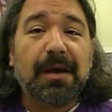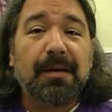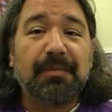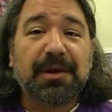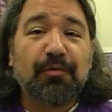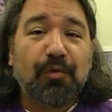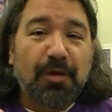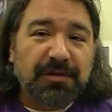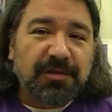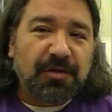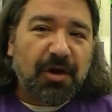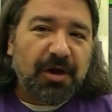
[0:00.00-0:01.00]
But I want
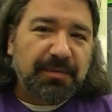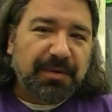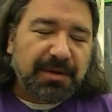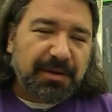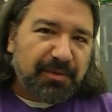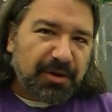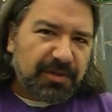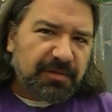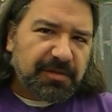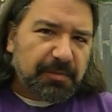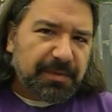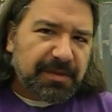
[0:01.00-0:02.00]
to talk about a book
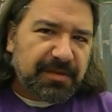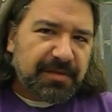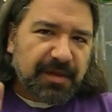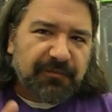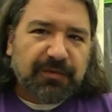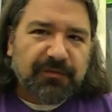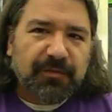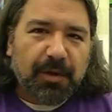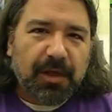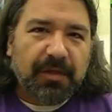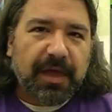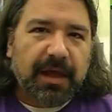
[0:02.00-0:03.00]
that's a little bit different from
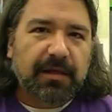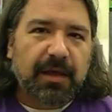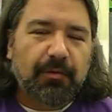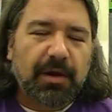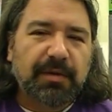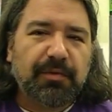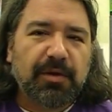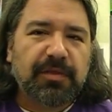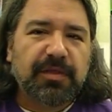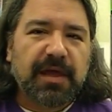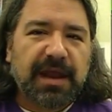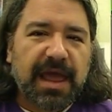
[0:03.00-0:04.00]
all that. I want a book
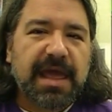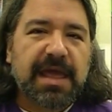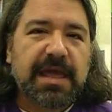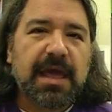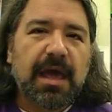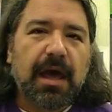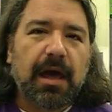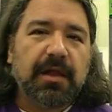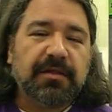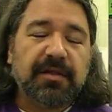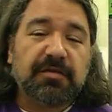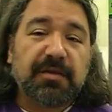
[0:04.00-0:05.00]
that A,
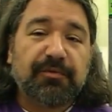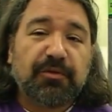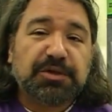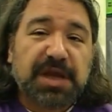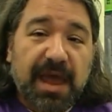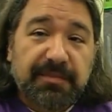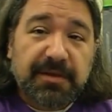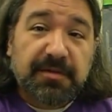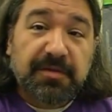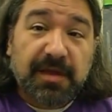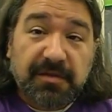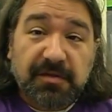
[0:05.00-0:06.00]
doesn't approach
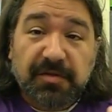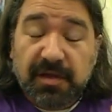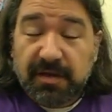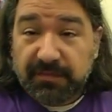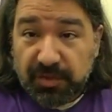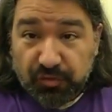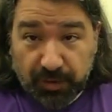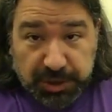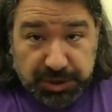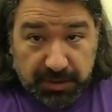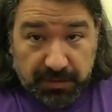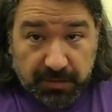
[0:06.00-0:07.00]
happiness as a set of
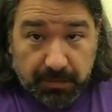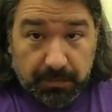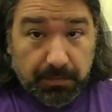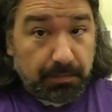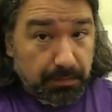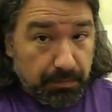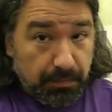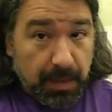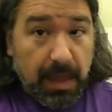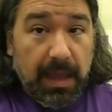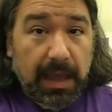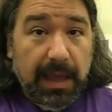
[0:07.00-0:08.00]
instructions.
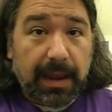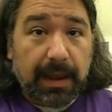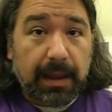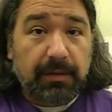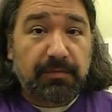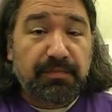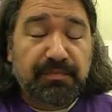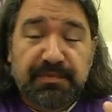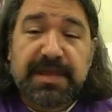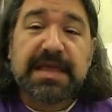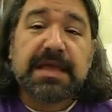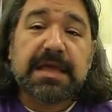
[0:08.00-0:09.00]
And
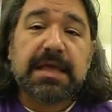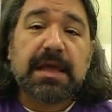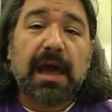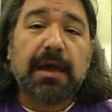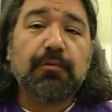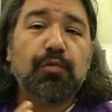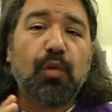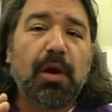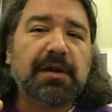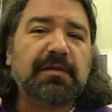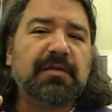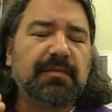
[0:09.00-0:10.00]
B, I
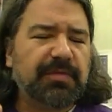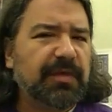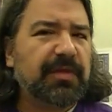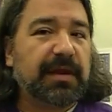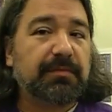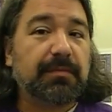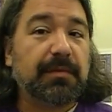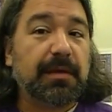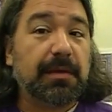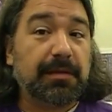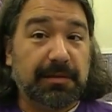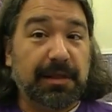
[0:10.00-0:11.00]
wanted something that,
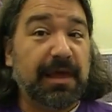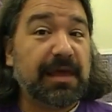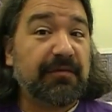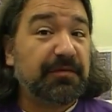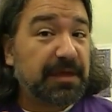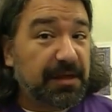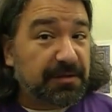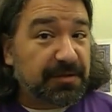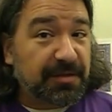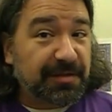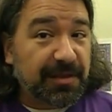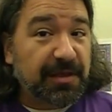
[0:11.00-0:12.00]
like everything else
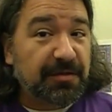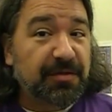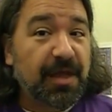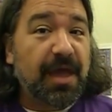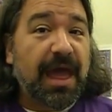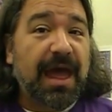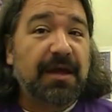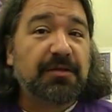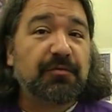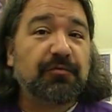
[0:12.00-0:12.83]
in this list, has a